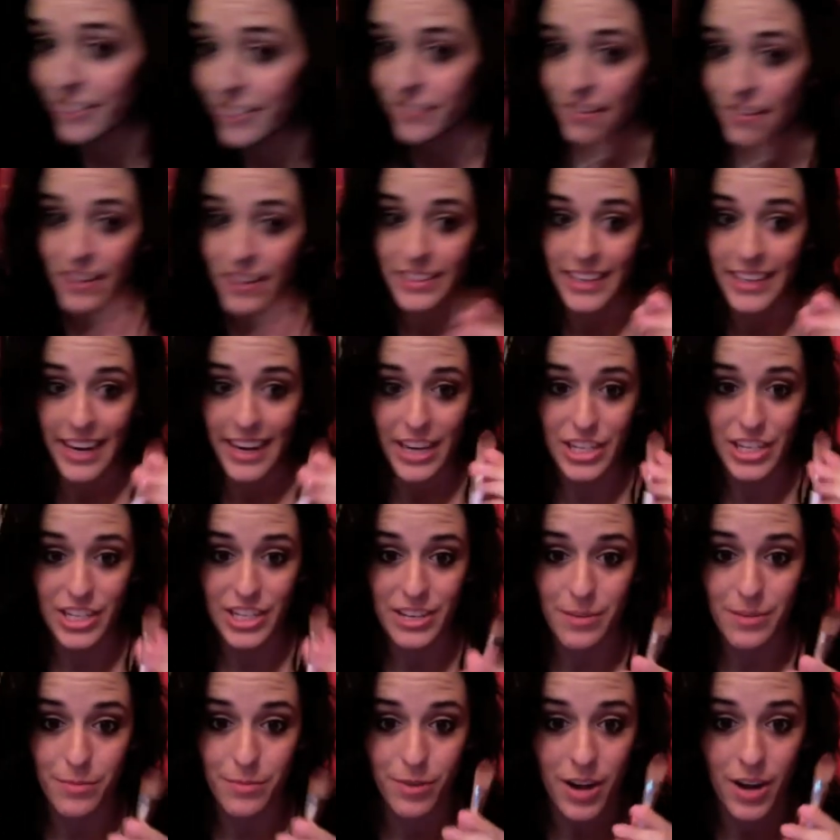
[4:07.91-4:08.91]

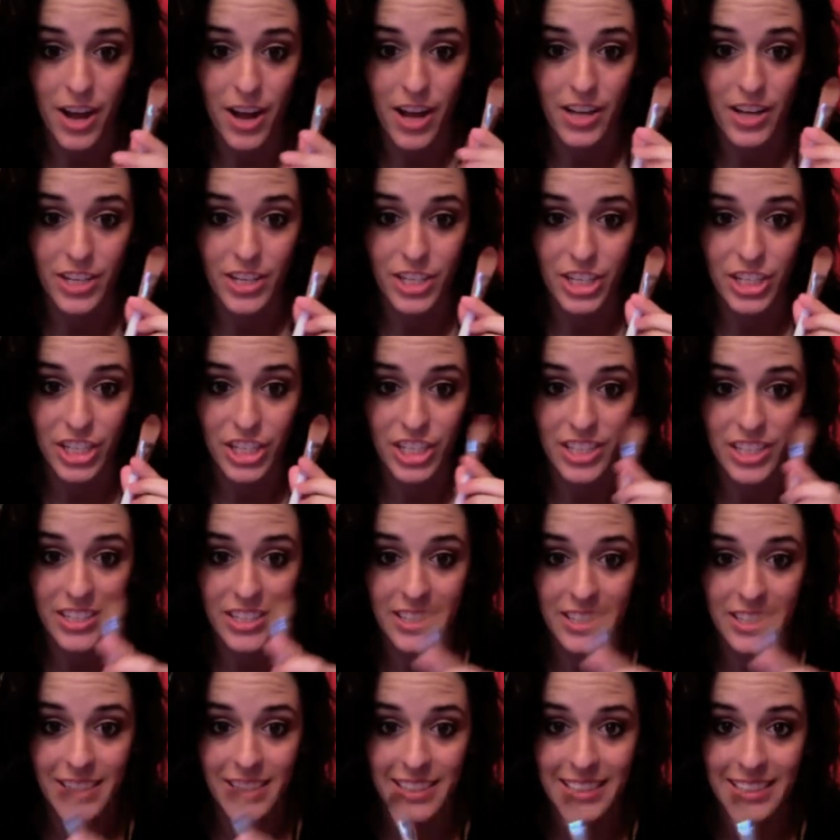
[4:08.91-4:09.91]
foundation brush
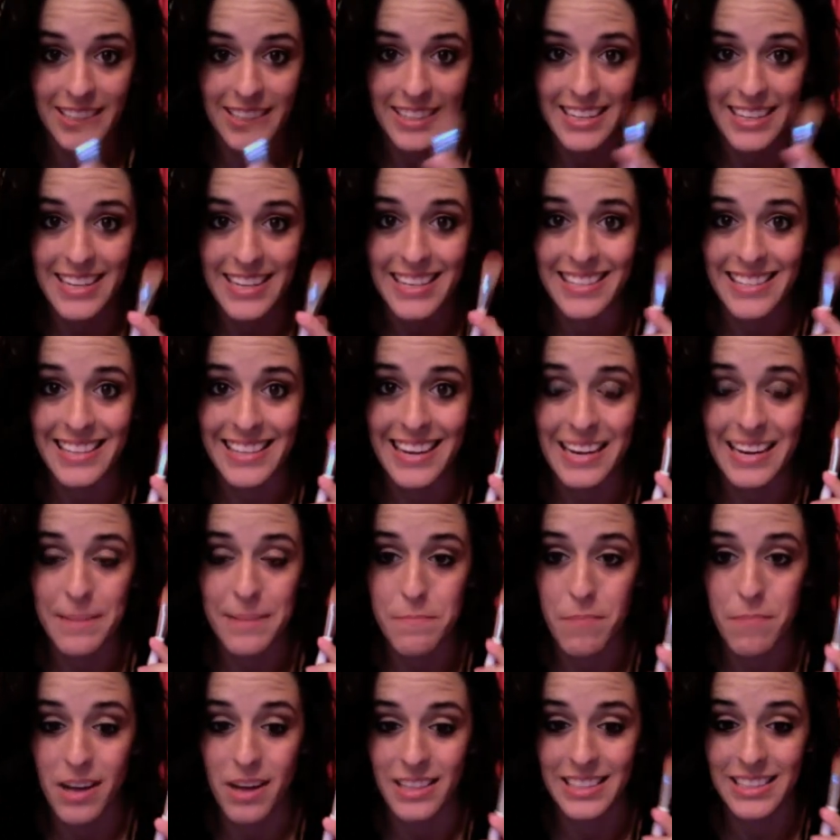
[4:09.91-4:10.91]
is a
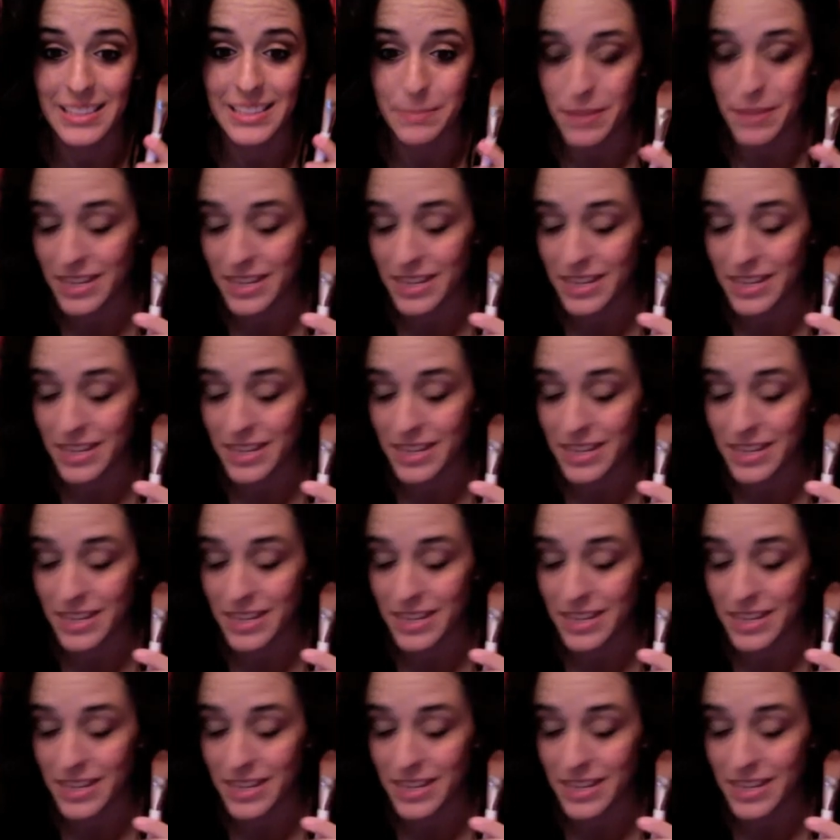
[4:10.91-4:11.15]
must.